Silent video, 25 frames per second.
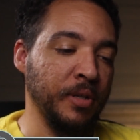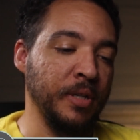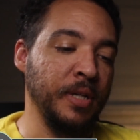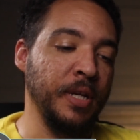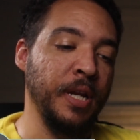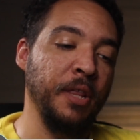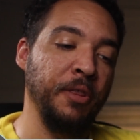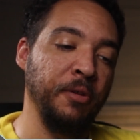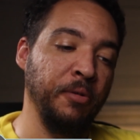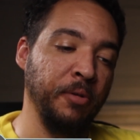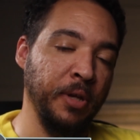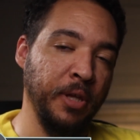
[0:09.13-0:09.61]

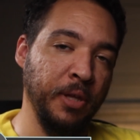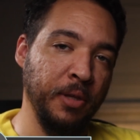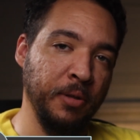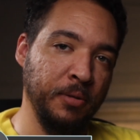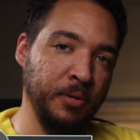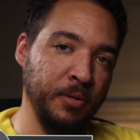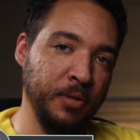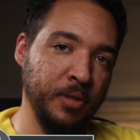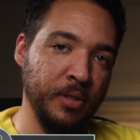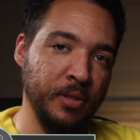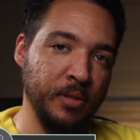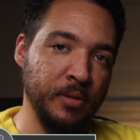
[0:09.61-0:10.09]

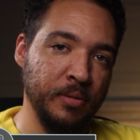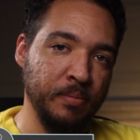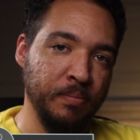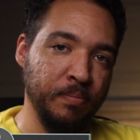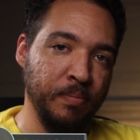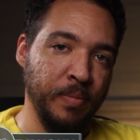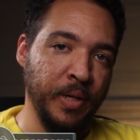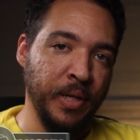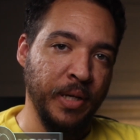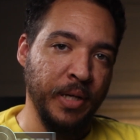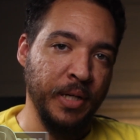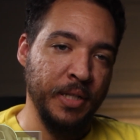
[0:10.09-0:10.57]
Netherguild
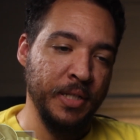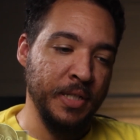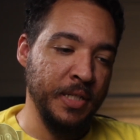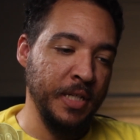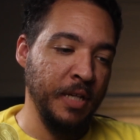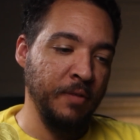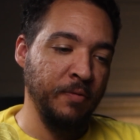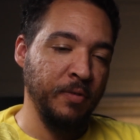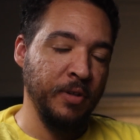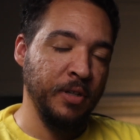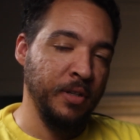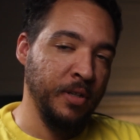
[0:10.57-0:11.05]
by
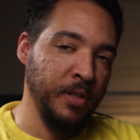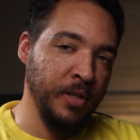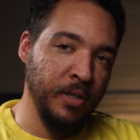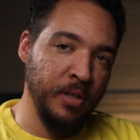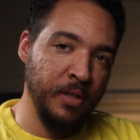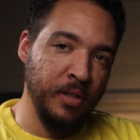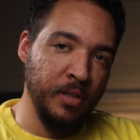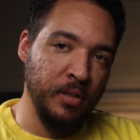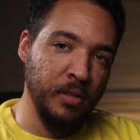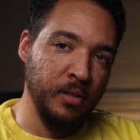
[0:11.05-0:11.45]
David,